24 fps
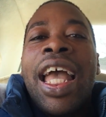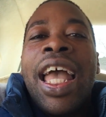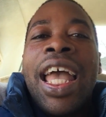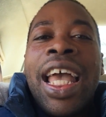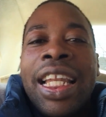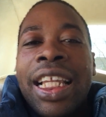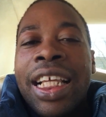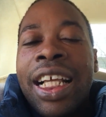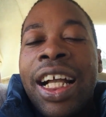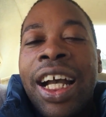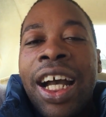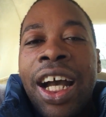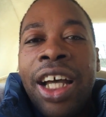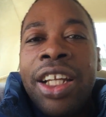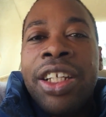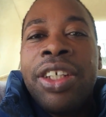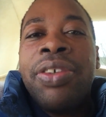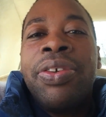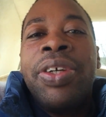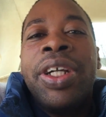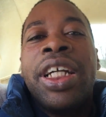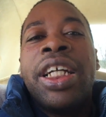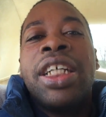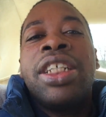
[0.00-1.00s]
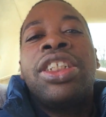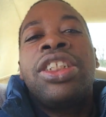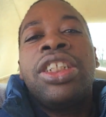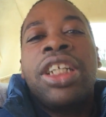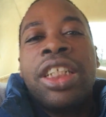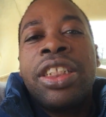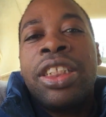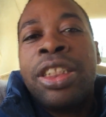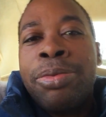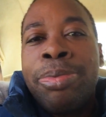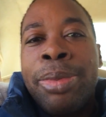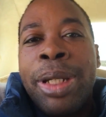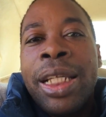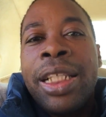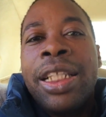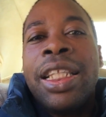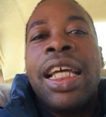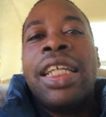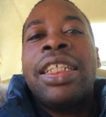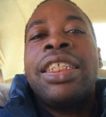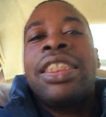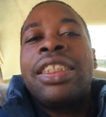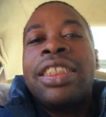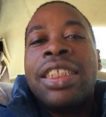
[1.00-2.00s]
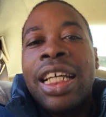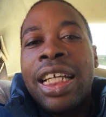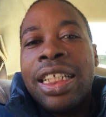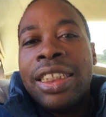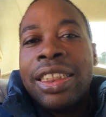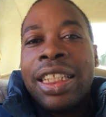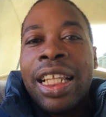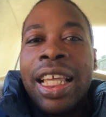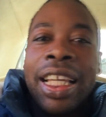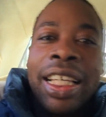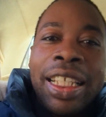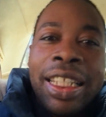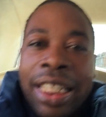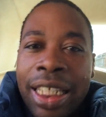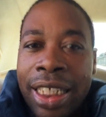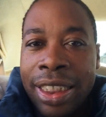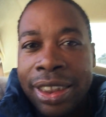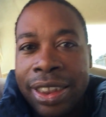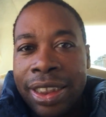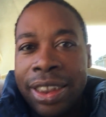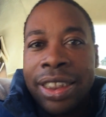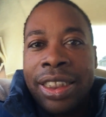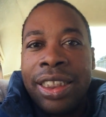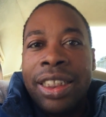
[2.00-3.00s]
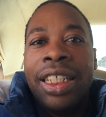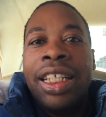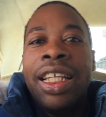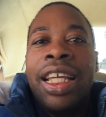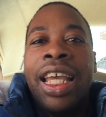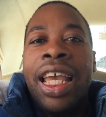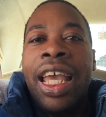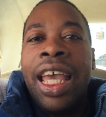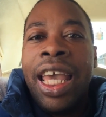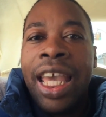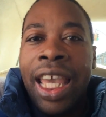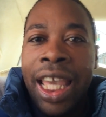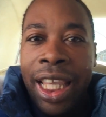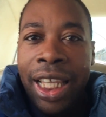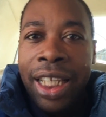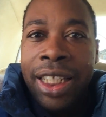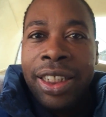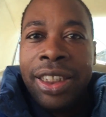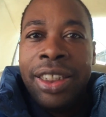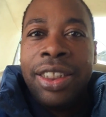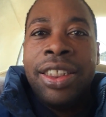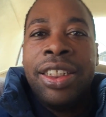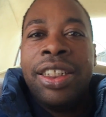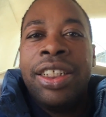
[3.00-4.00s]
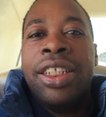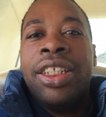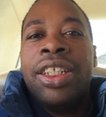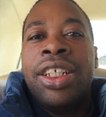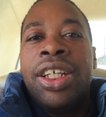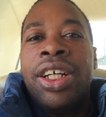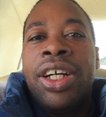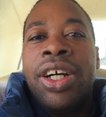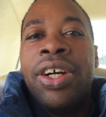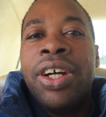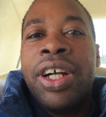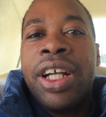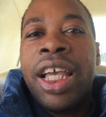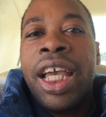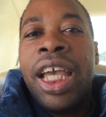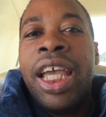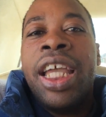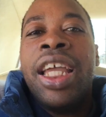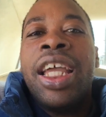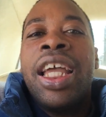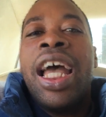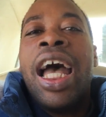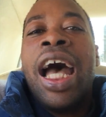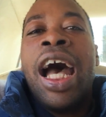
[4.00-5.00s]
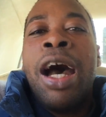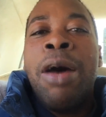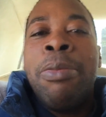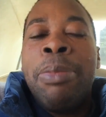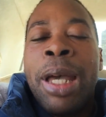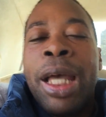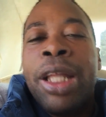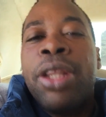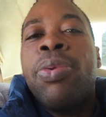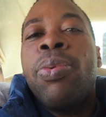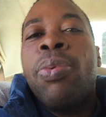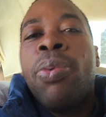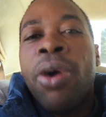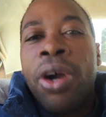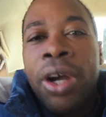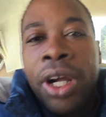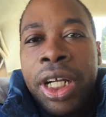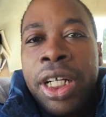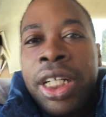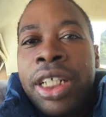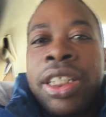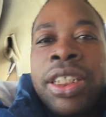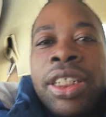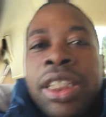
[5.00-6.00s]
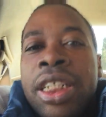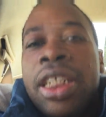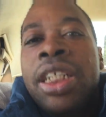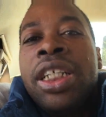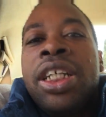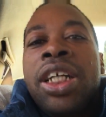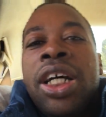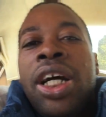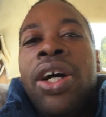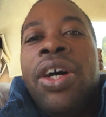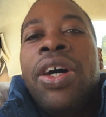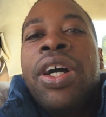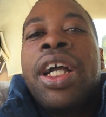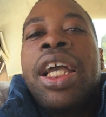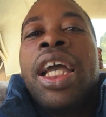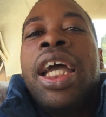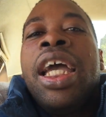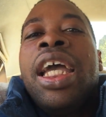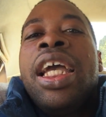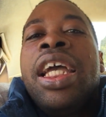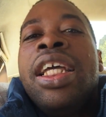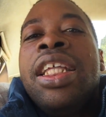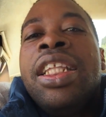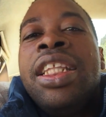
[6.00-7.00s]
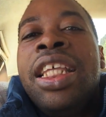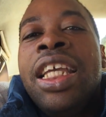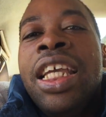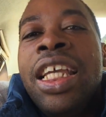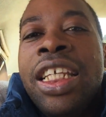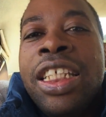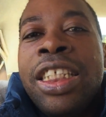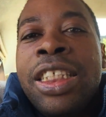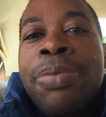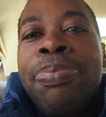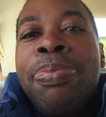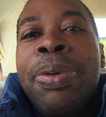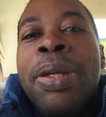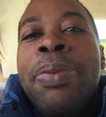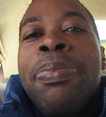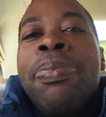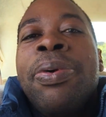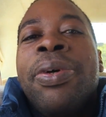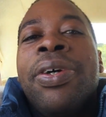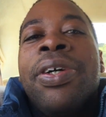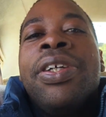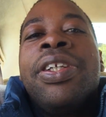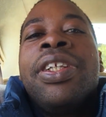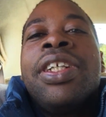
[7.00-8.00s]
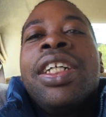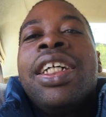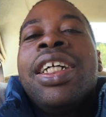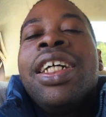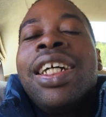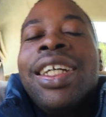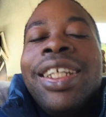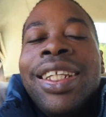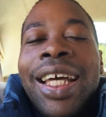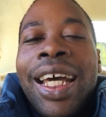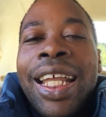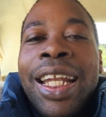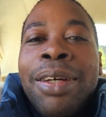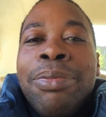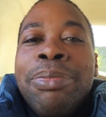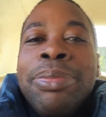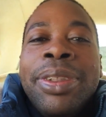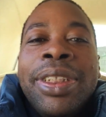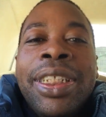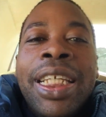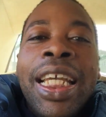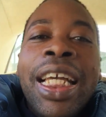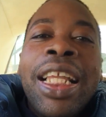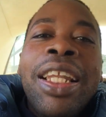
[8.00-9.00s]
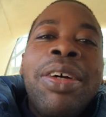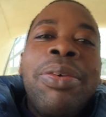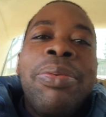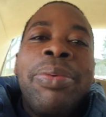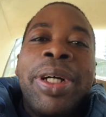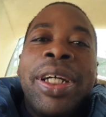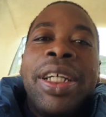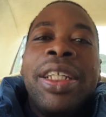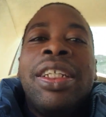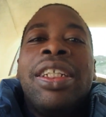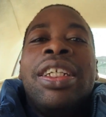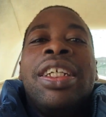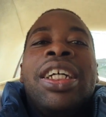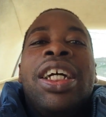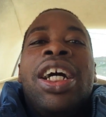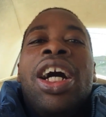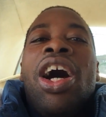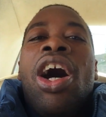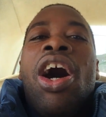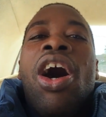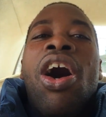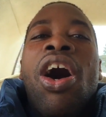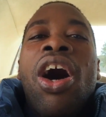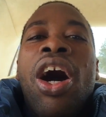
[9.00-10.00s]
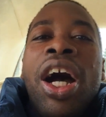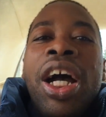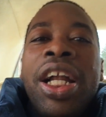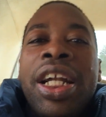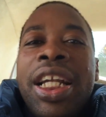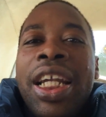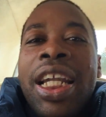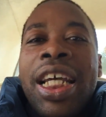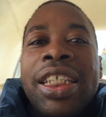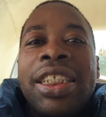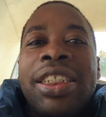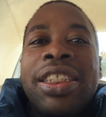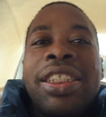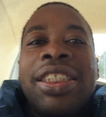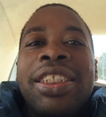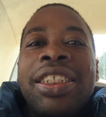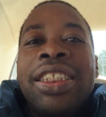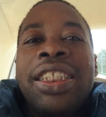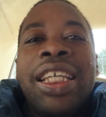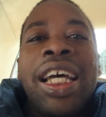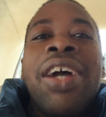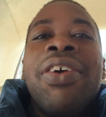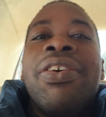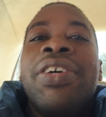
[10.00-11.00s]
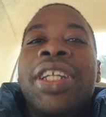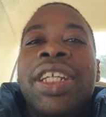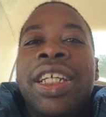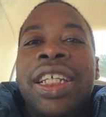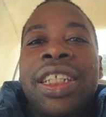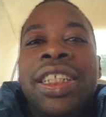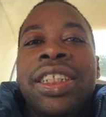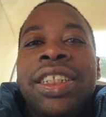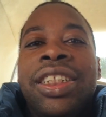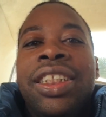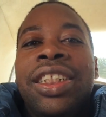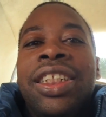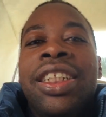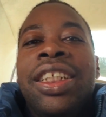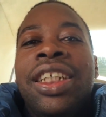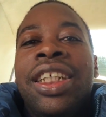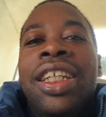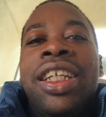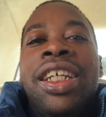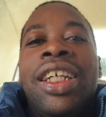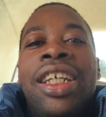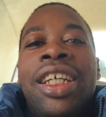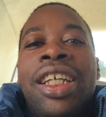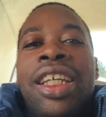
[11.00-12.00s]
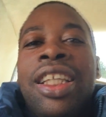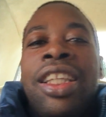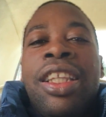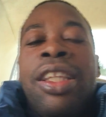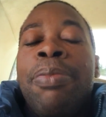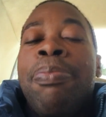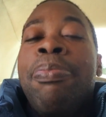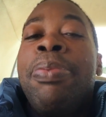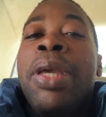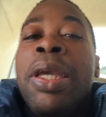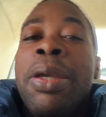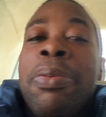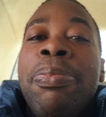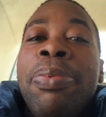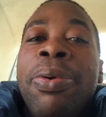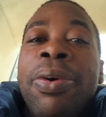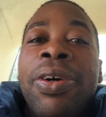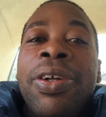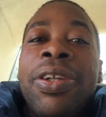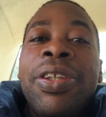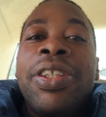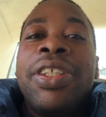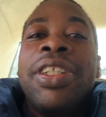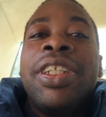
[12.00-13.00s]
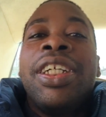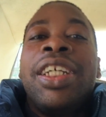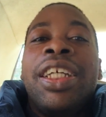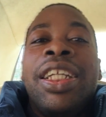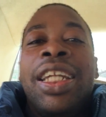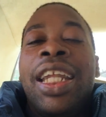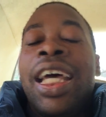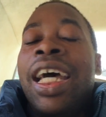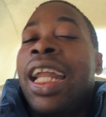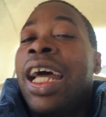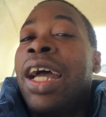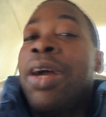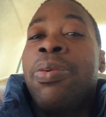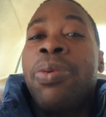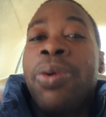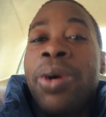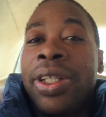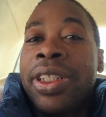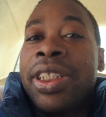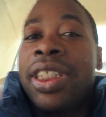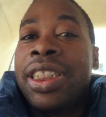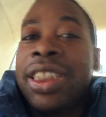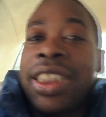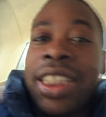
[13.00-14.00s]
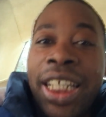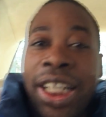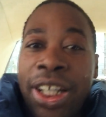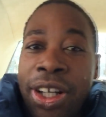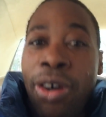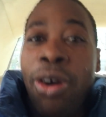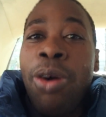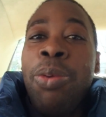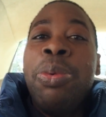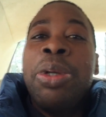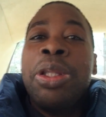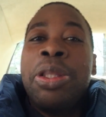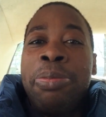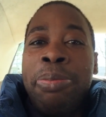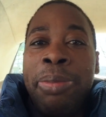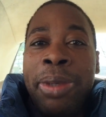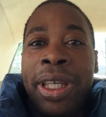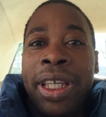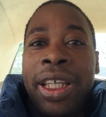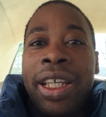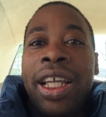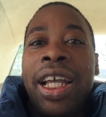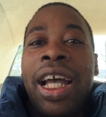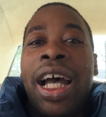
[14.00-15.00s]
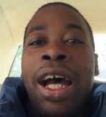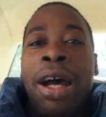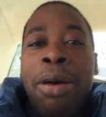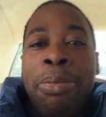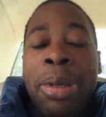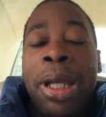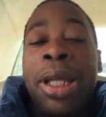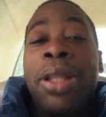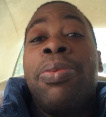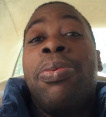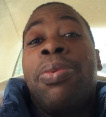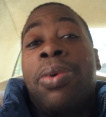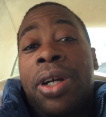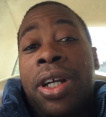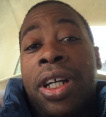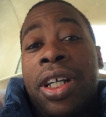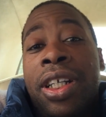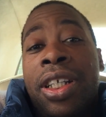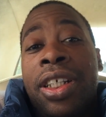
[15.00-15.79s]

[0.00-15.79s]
and concrete adjustment that says like, listen, hey, okay, I'm at work. Okay? These people that I'm dealing with aren't necessarily the people that I want to take home with me. I'm at work.